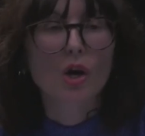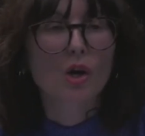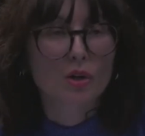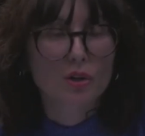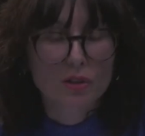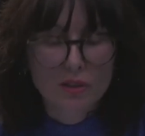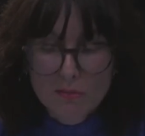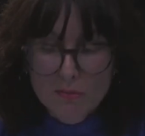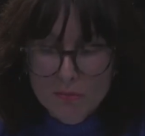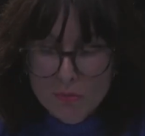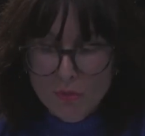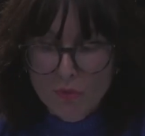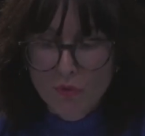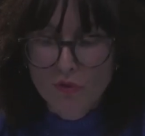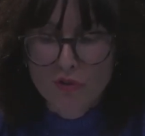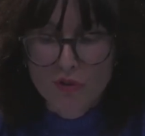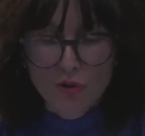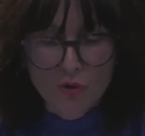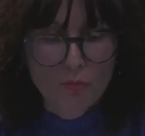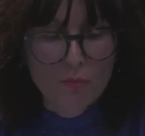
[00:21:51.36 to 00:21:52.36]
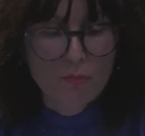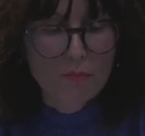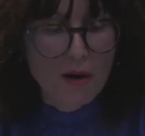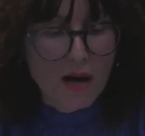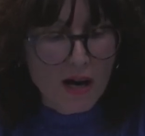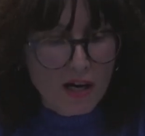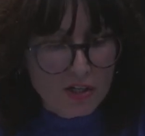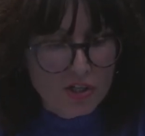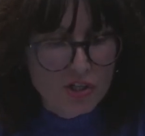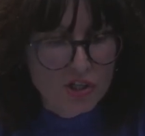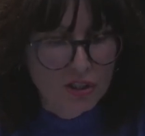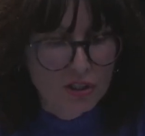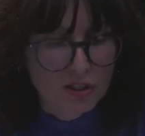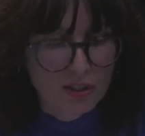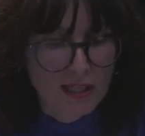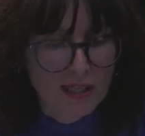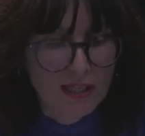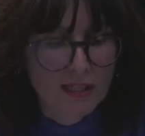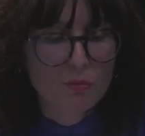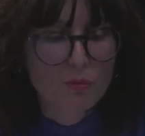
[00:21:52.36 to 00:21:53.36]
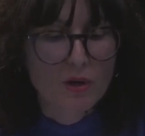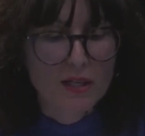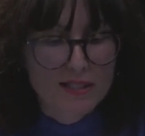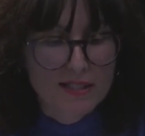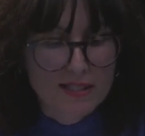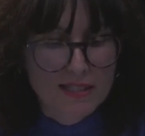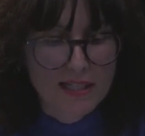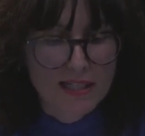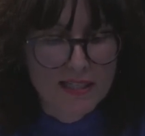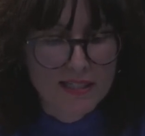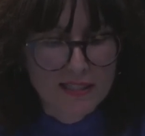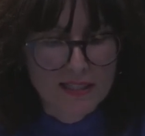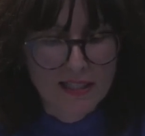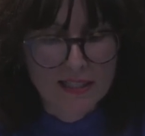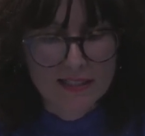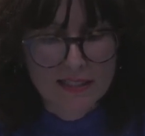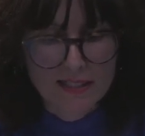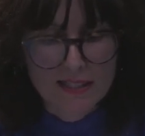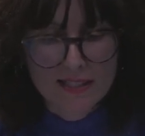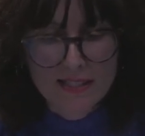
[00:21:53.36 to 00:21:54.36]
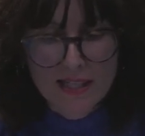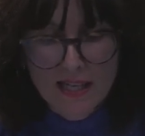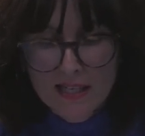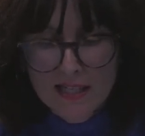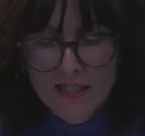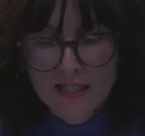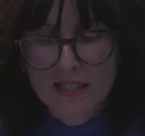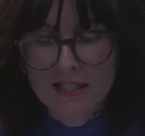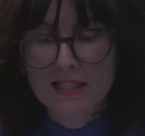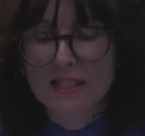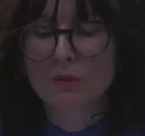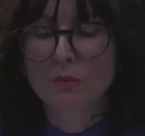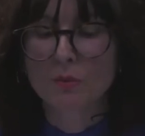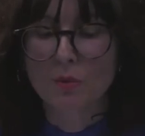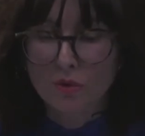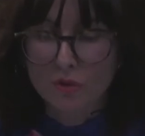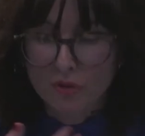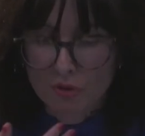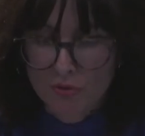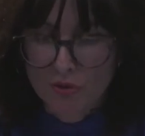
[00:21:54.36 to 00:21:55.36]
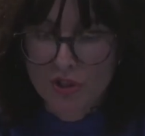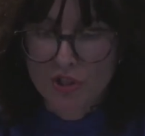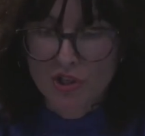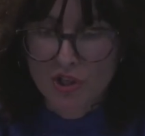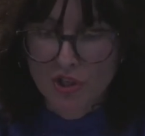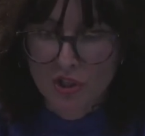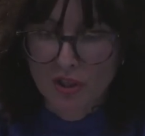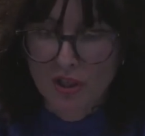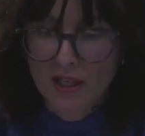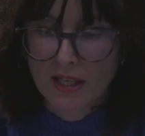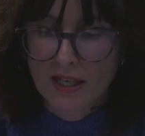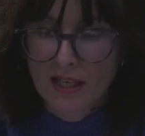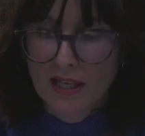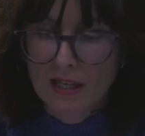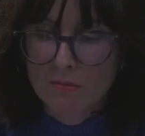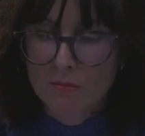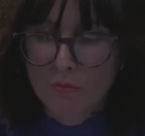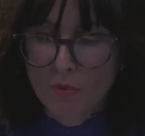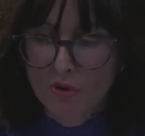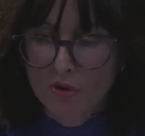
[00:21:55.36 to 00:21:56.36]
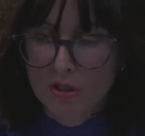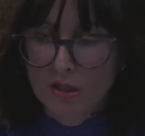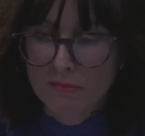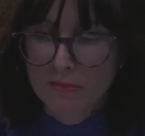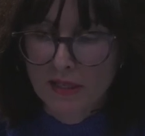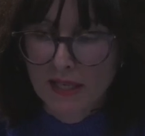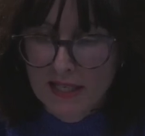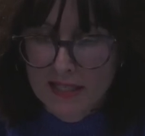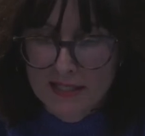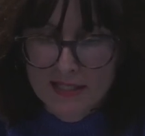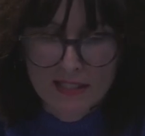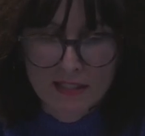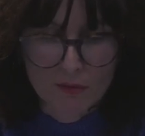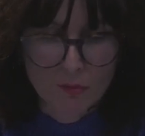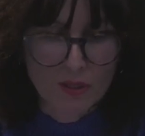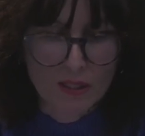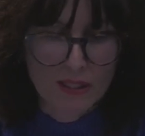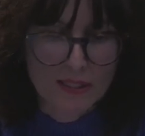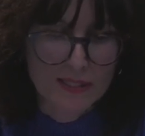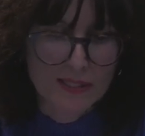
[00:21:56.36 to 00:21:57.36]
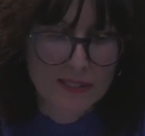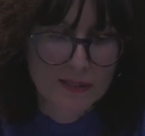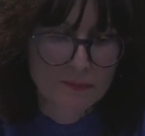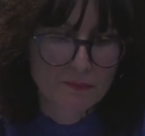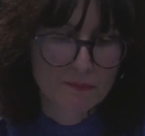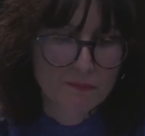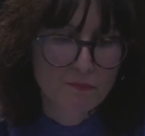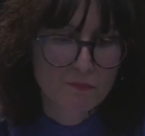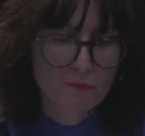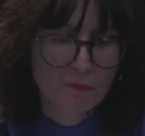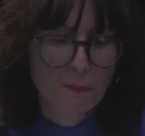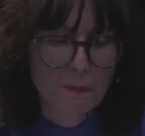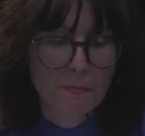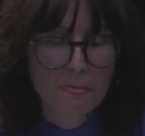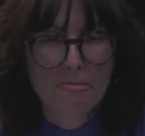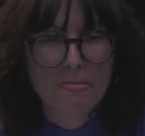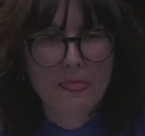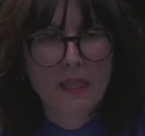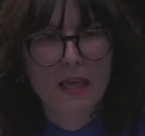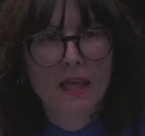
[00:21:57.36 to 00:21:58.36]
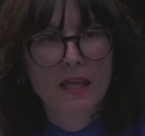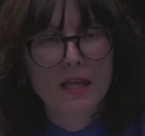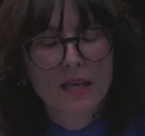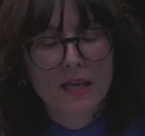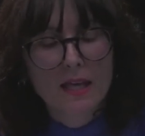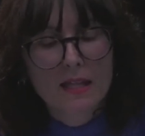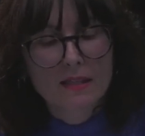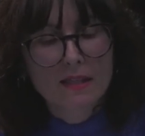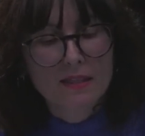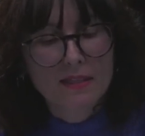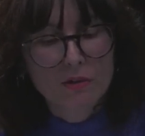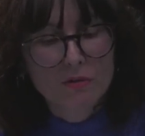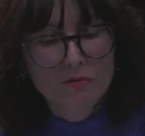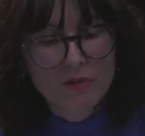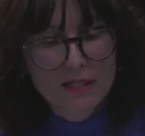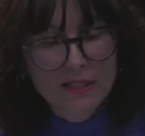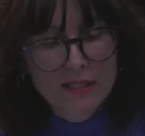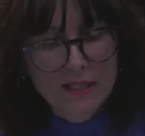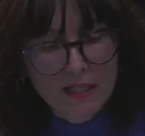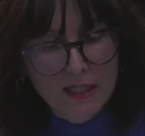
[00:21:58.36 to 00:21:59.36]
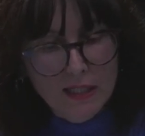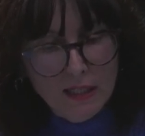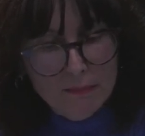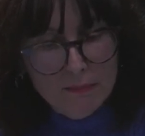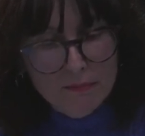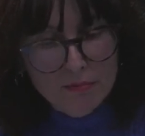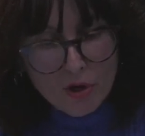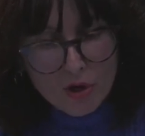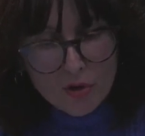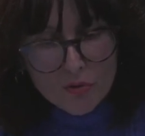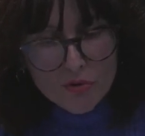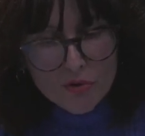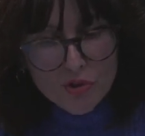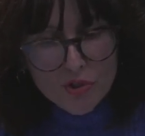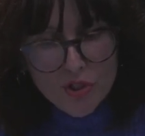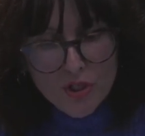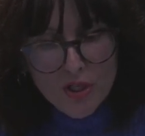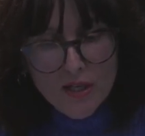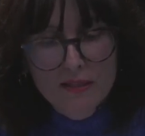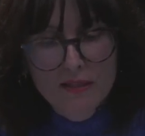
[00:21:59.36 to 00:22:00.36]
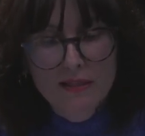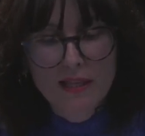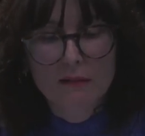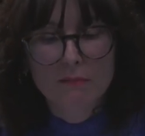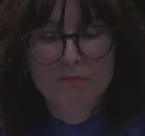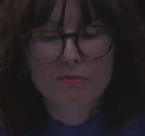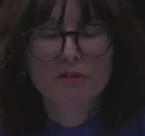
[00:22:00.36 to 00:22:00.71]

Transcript: only move through partial and one-sided understandings toward richer and more comprehensive ones. The theoretical approach that